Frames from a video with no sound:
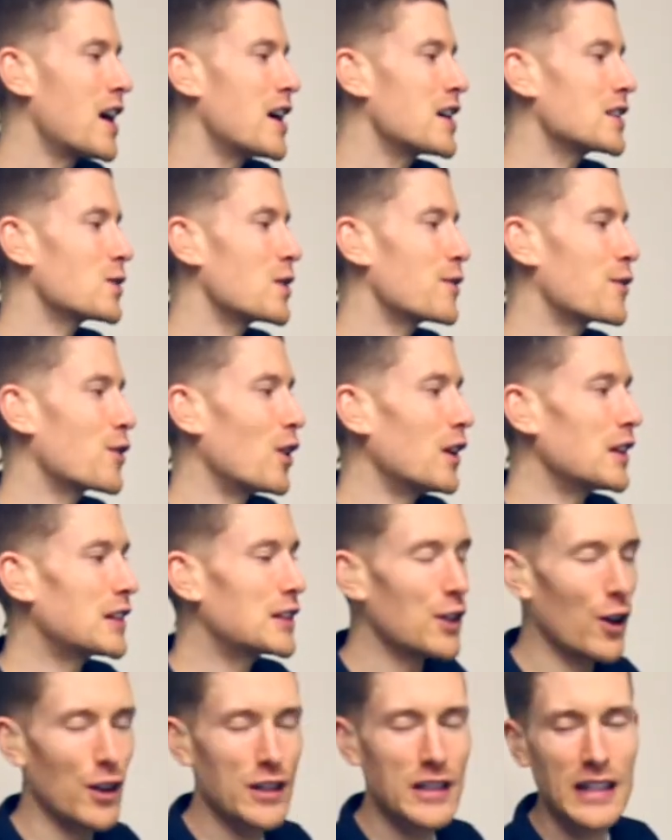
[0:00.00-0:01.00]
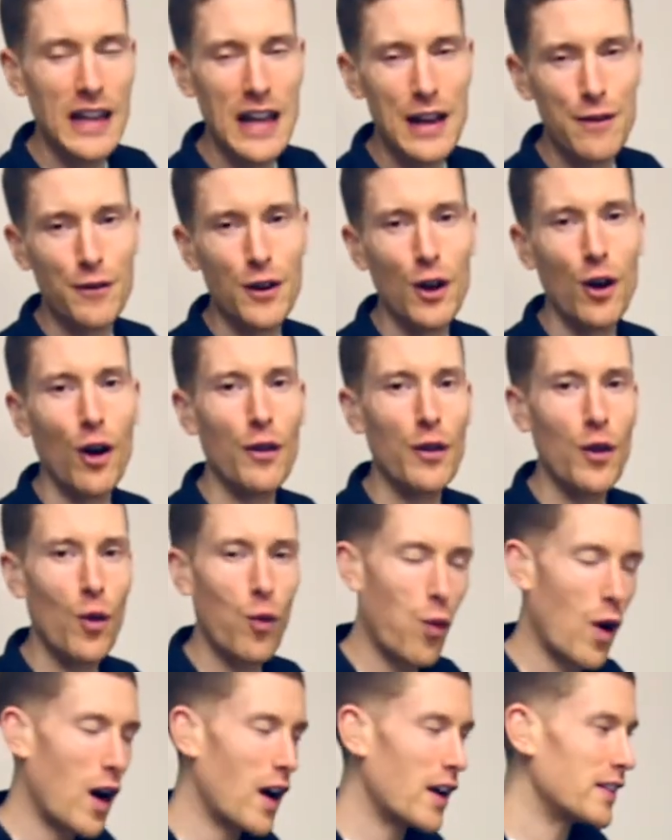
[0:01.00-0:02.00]
So we've got a dotted 8th note on the
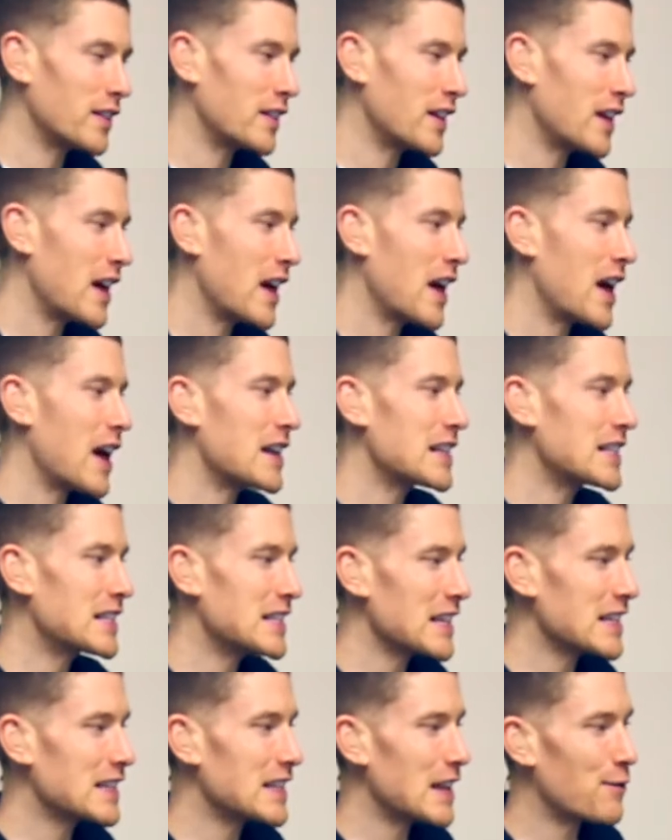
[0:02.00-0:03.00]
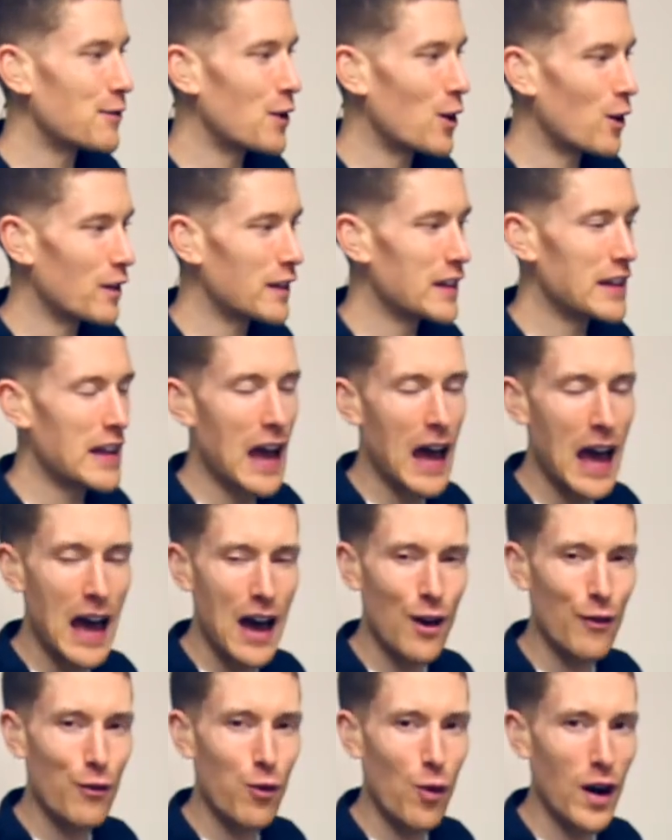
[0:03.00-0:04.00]
1, a 16th note on the
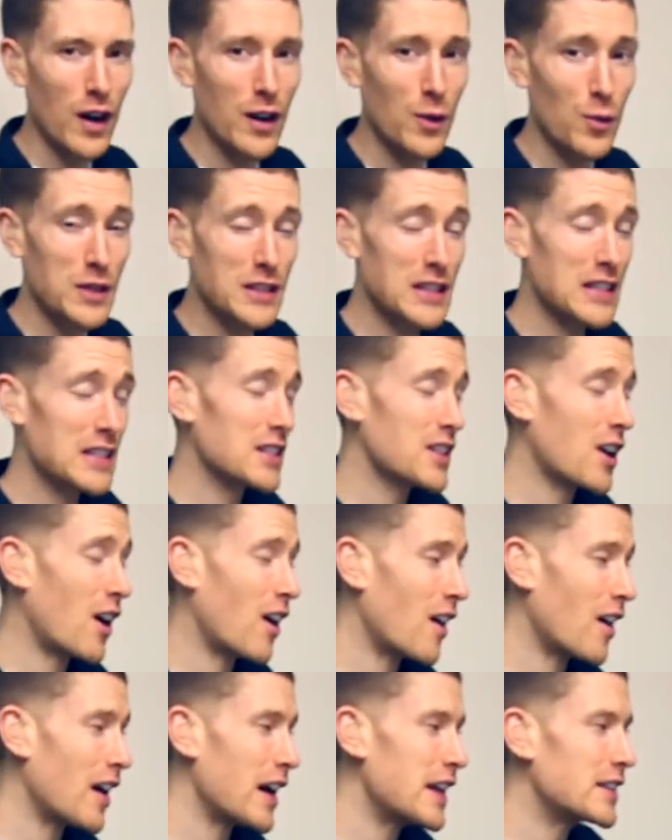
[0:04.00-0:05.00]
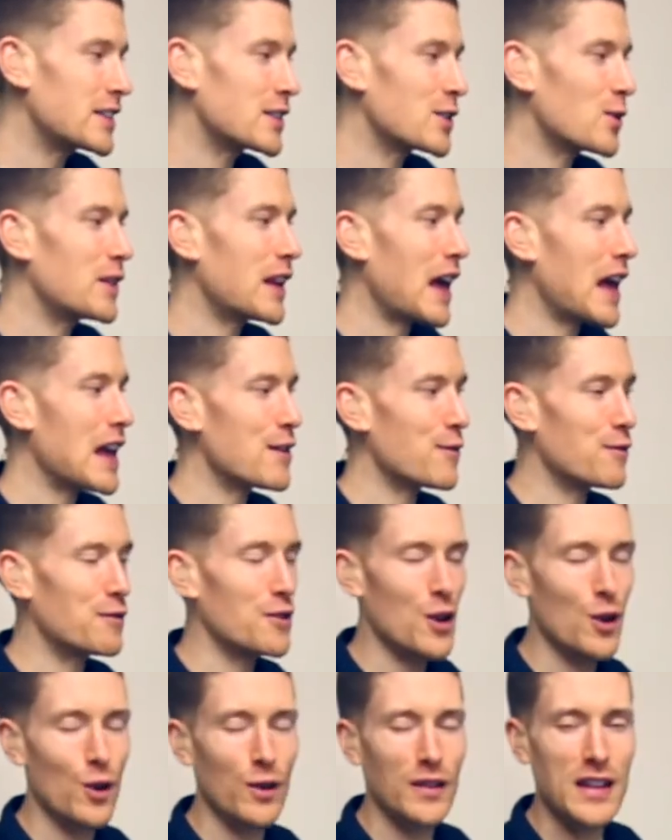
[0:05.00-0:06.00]
out of 1, which is tied to an 8th
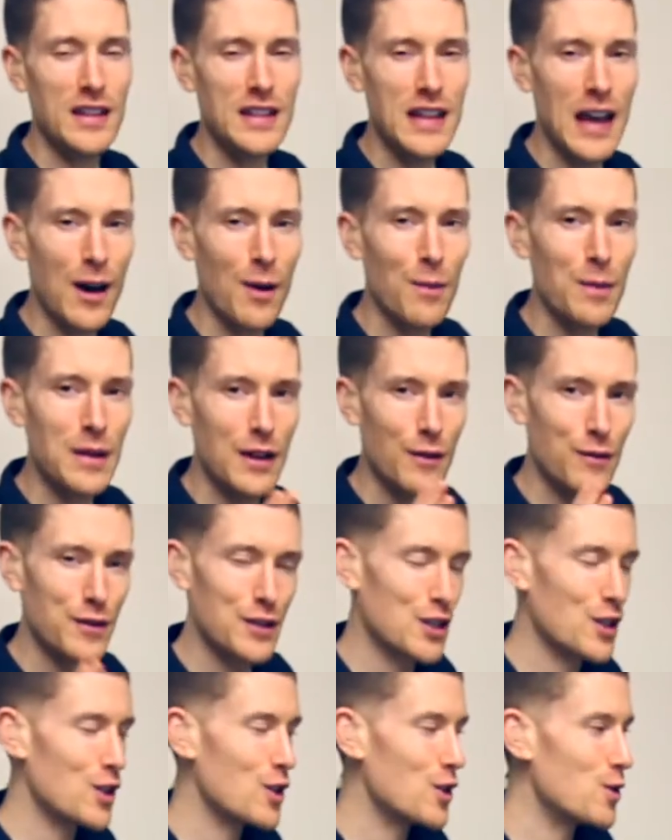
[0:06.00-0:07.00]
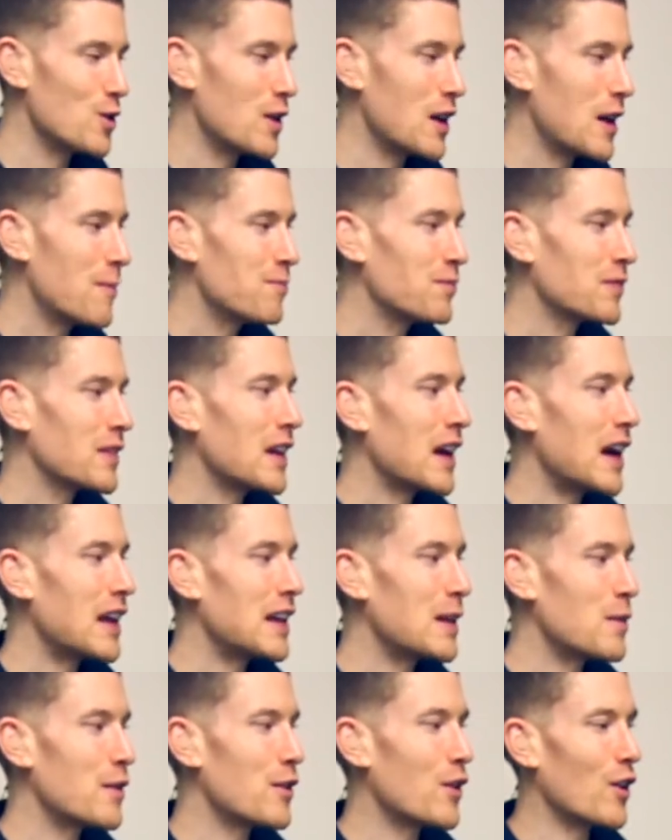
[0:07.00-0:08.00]
note on the downbeat of 2, and
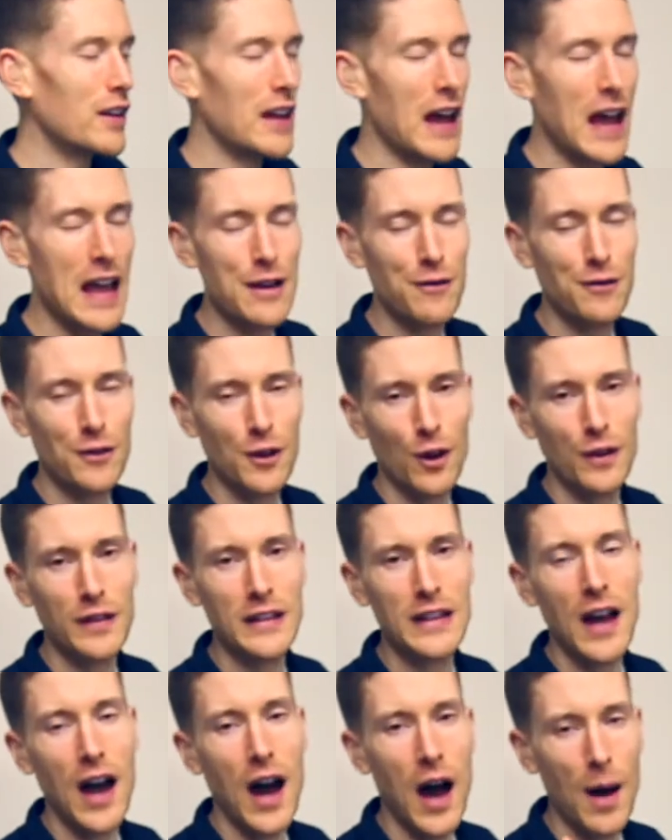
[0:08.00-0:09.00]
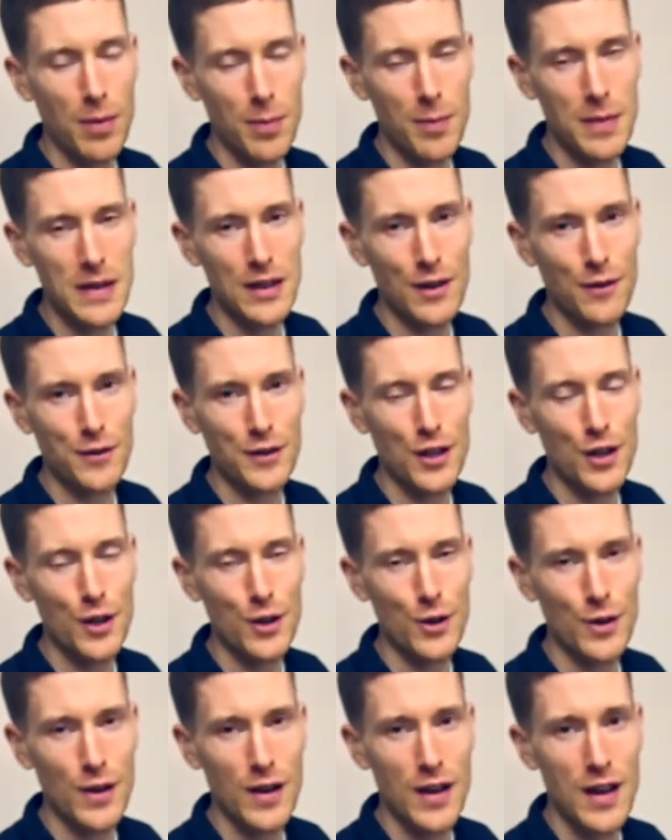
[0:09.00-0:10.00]
then we've got an 8th note on the upbeat of
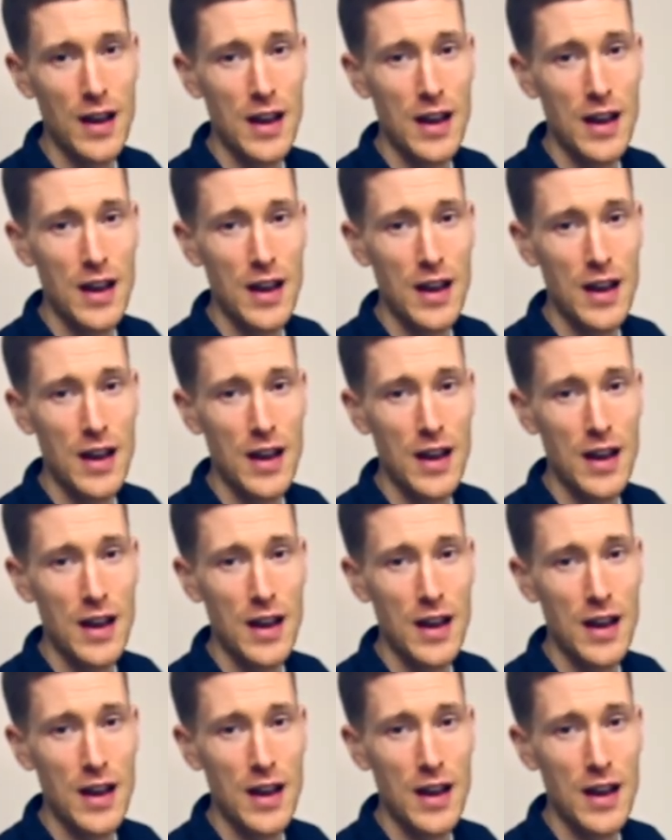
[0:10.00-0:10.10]
2.